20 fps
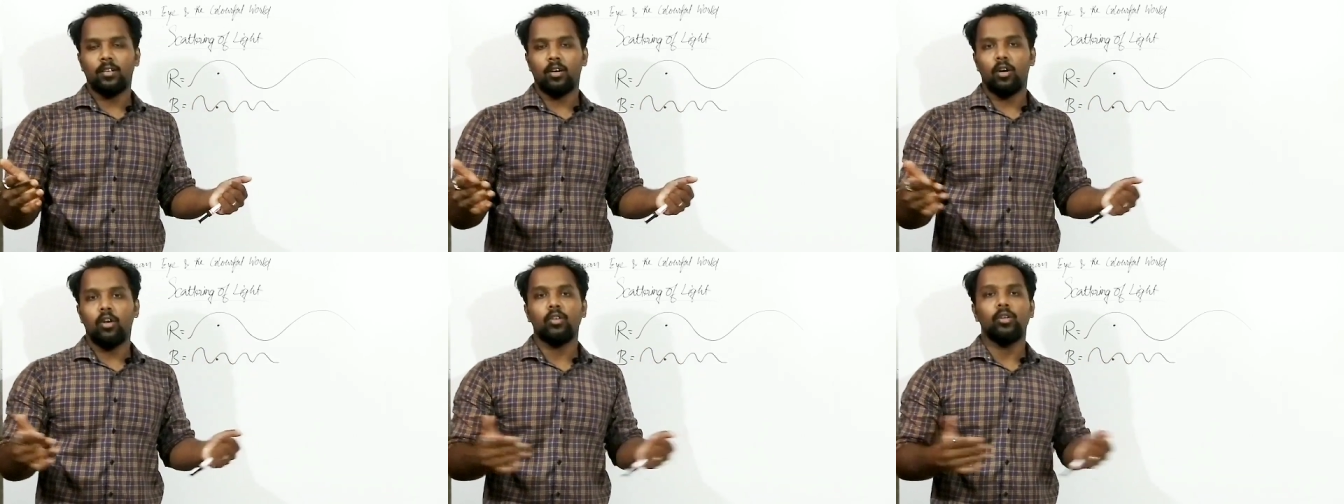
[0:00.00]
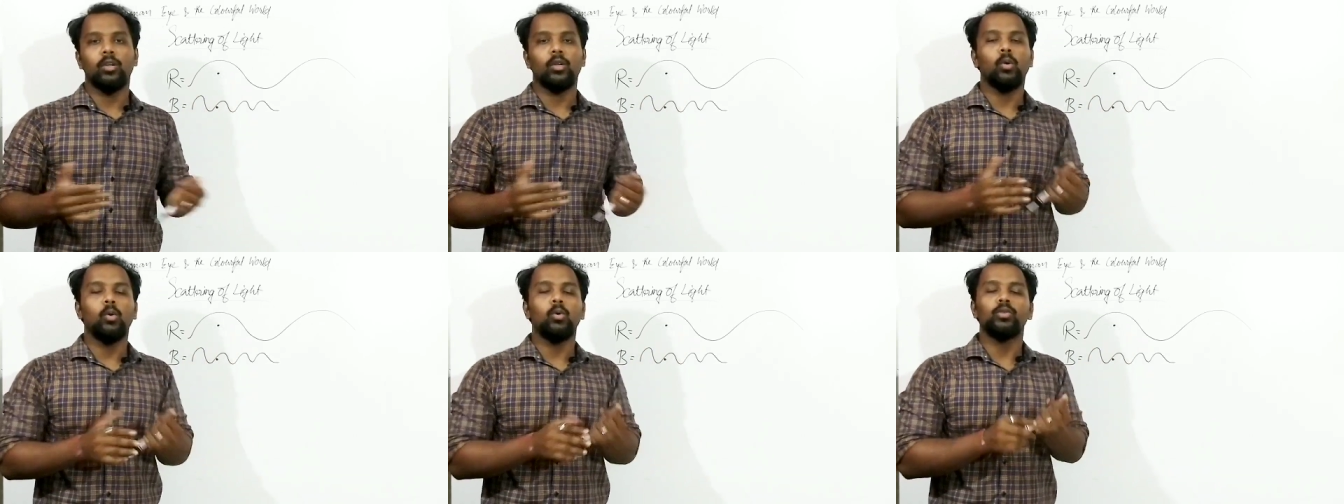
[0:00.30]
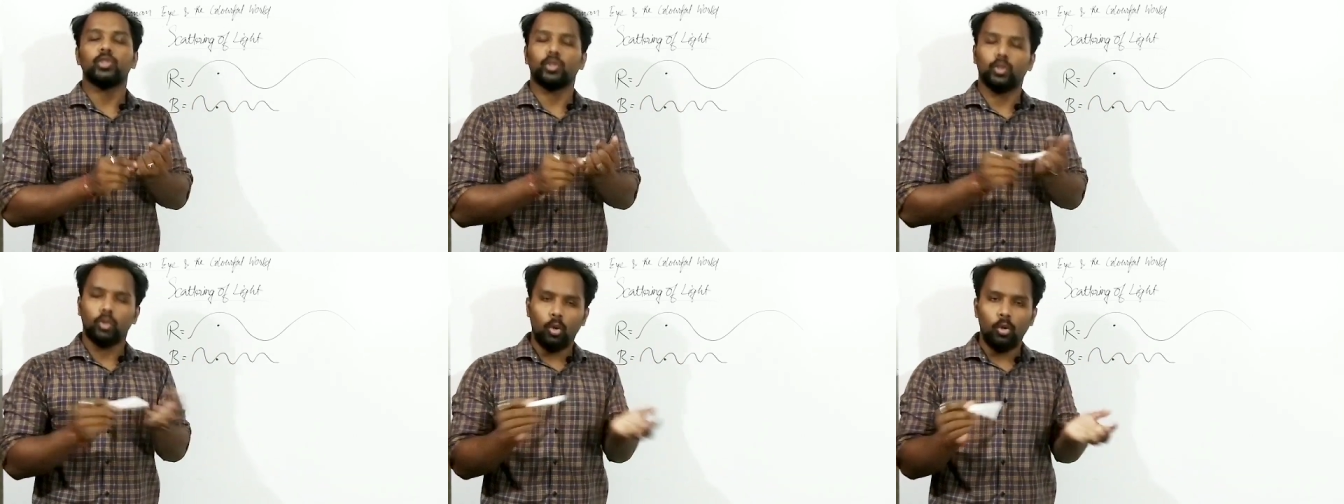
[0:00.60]
or no
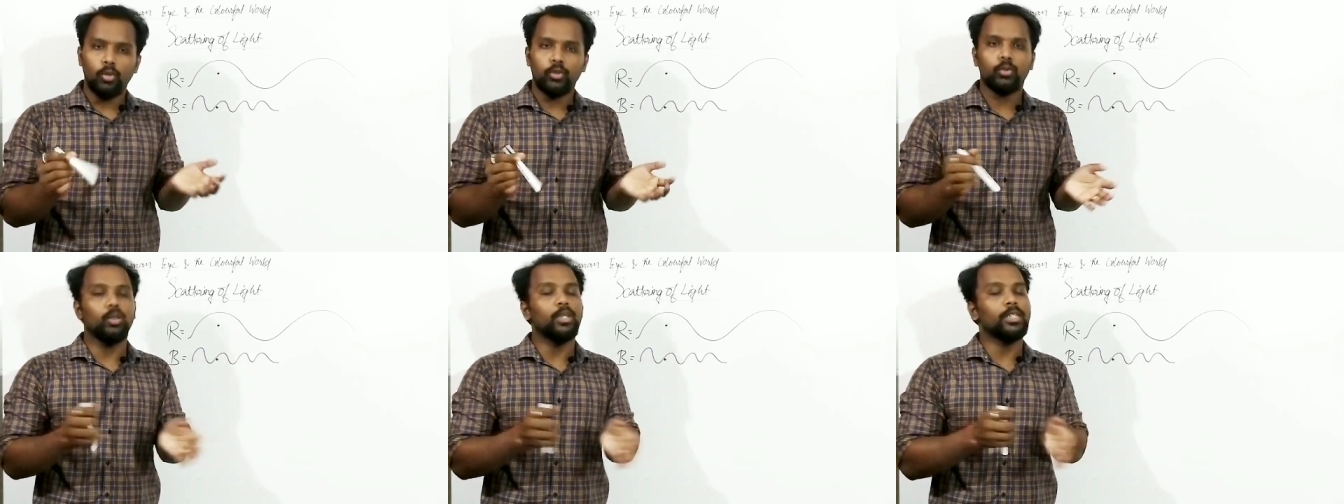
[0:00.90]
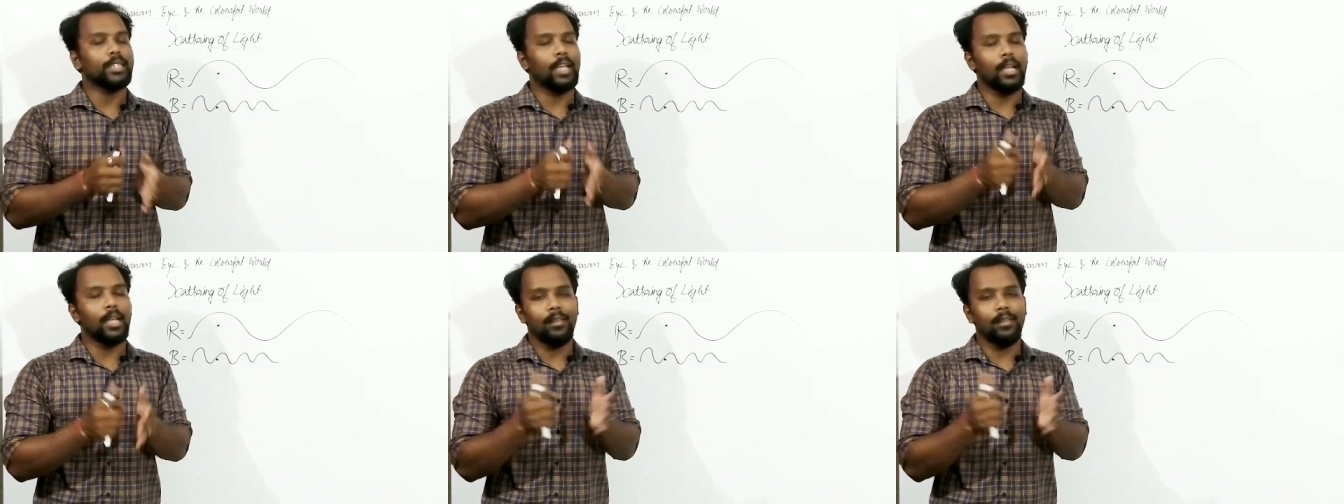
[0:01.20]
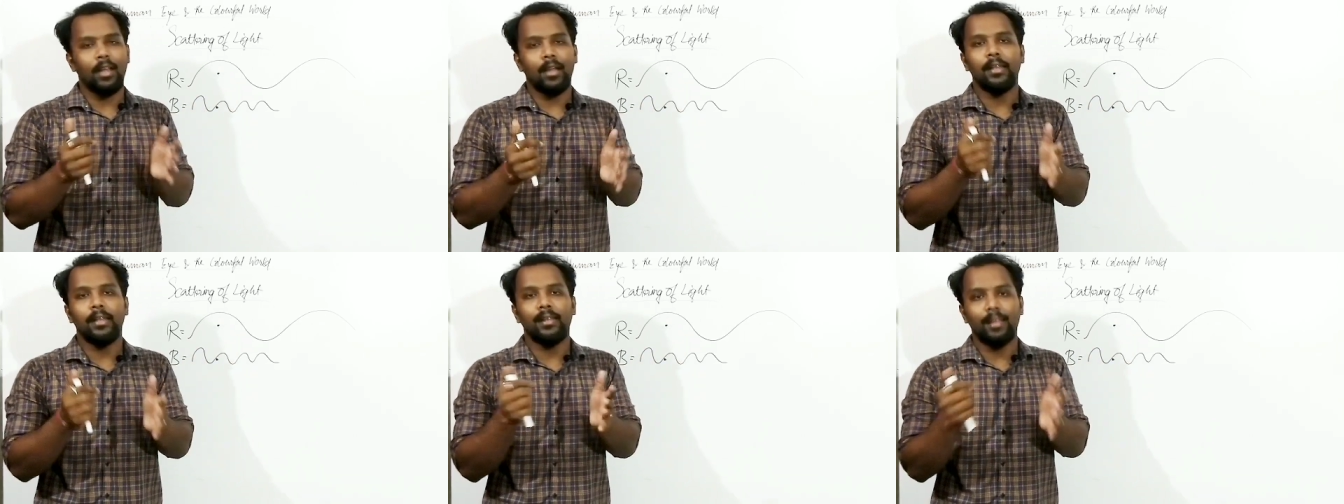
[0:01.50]
source to scatter
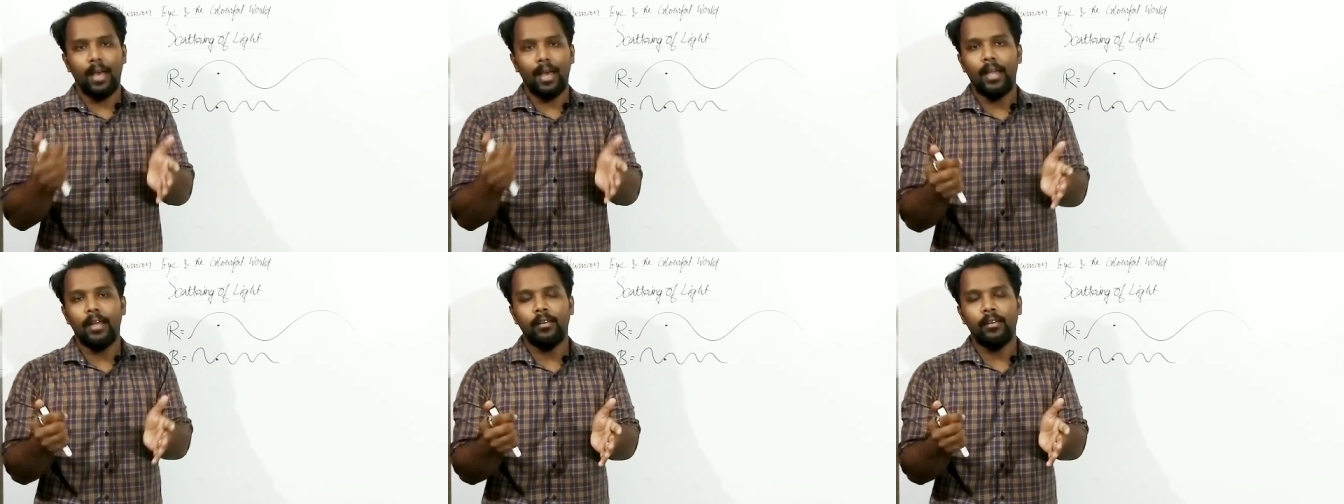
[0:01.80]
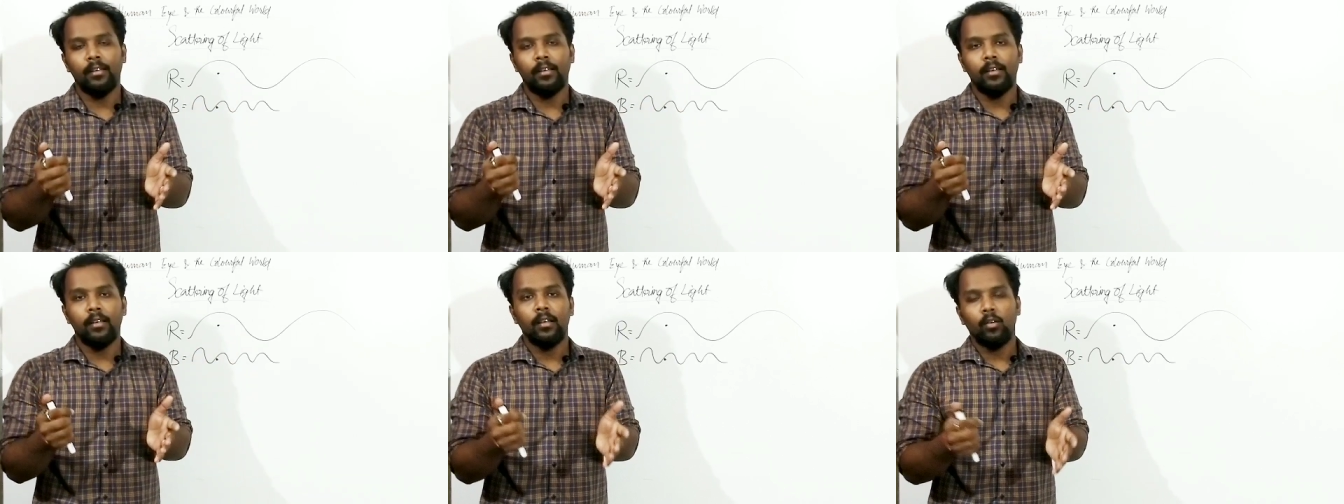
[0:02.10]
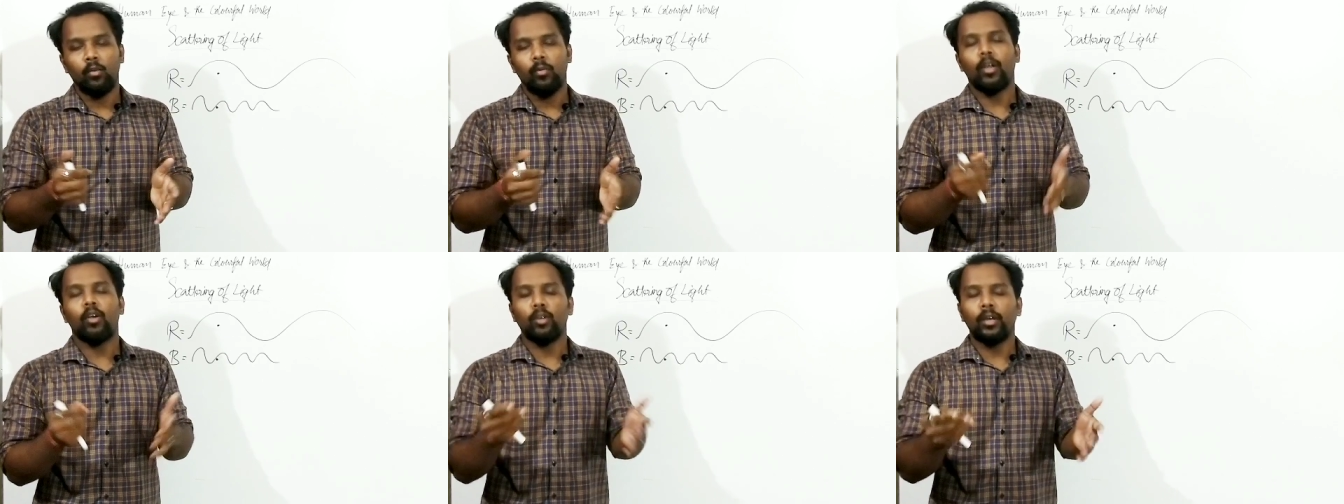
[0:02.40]
the light,
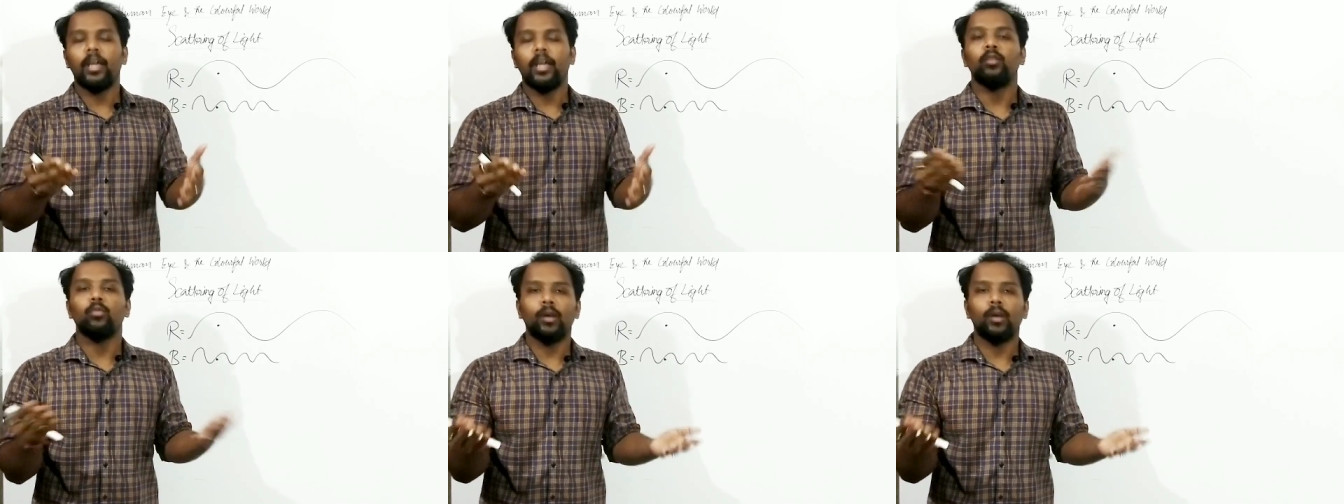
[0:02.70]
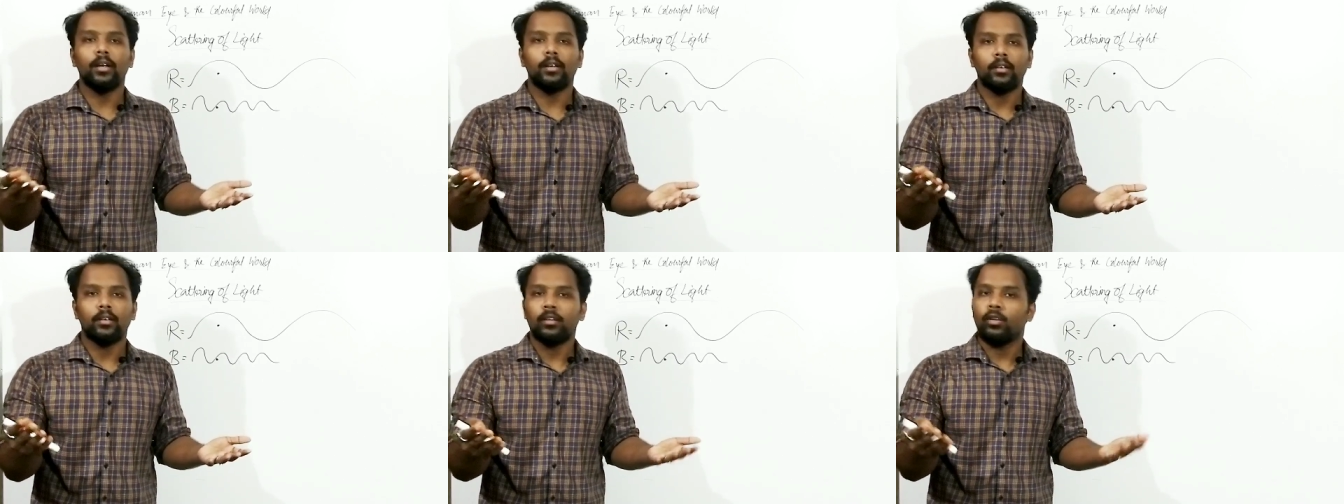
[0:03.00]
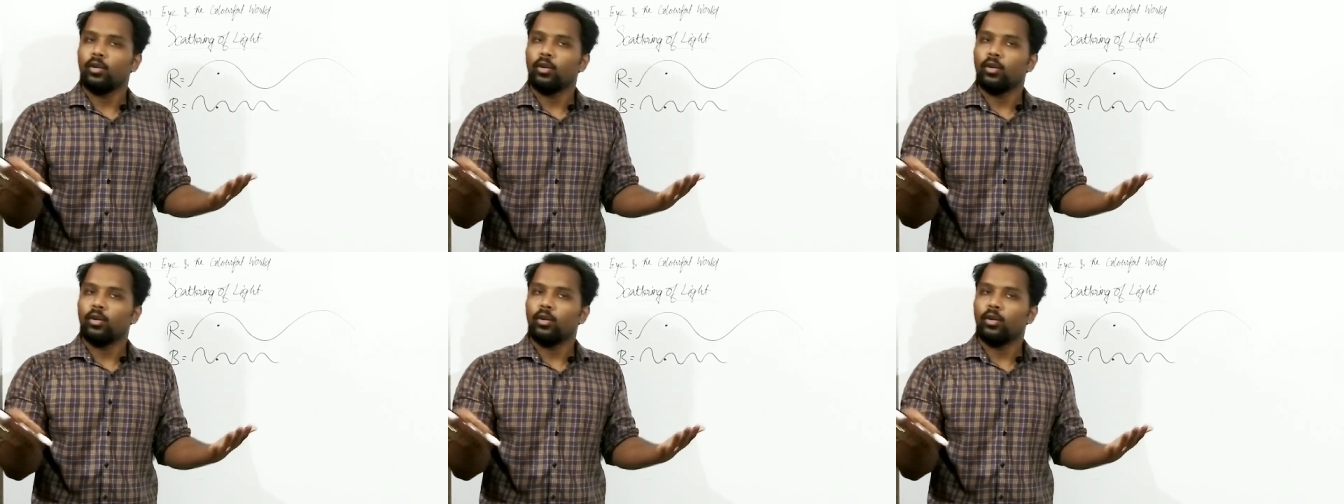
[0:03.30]
we are going to get what?